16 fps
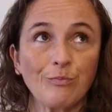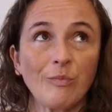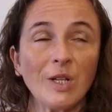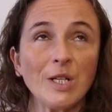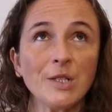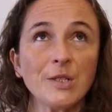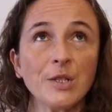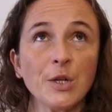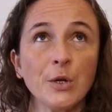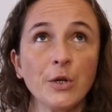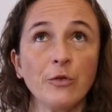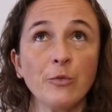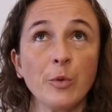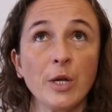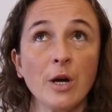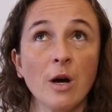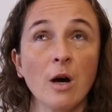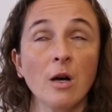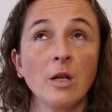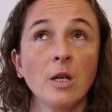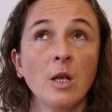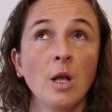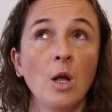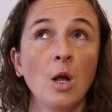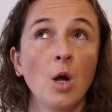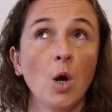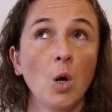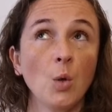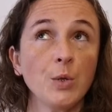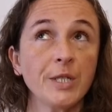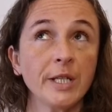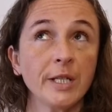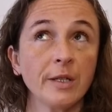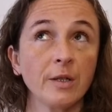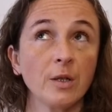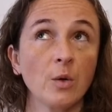And so if we are holding